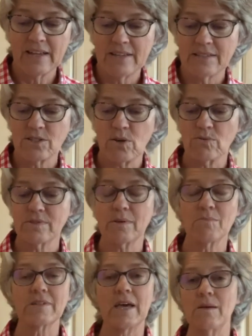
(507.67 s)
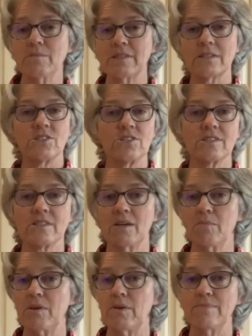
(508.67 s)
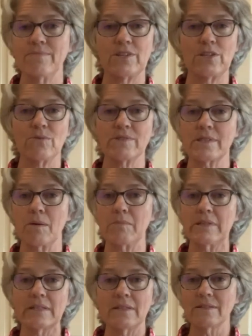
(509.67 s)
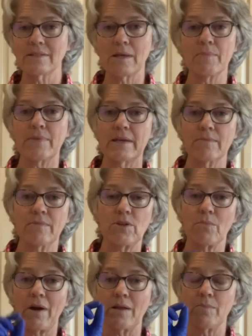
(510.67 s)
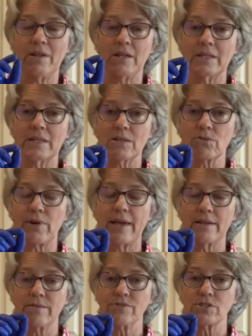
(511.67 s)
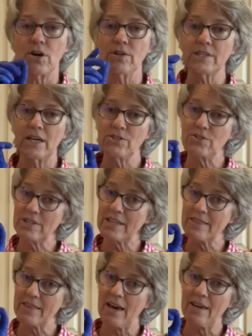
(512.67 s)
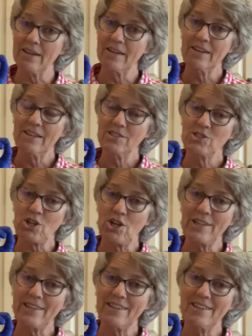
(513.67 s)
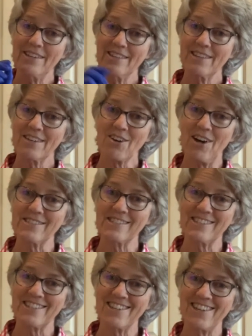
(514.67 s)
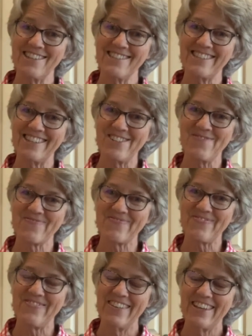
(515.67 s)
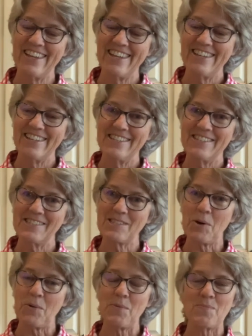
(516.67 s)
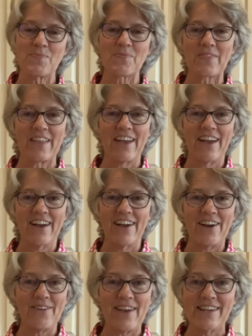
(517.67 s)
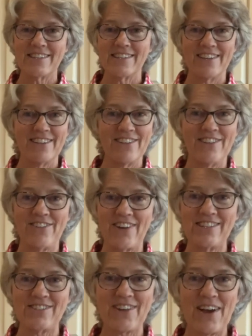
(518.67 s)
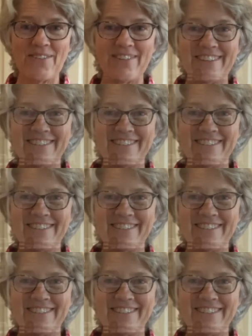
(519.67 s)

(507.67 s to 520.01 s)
So sometimes it just can be, some little something. There might have been a little grain of salt underneath that jar lid that caused it to not seal. So, all right, you're on your own.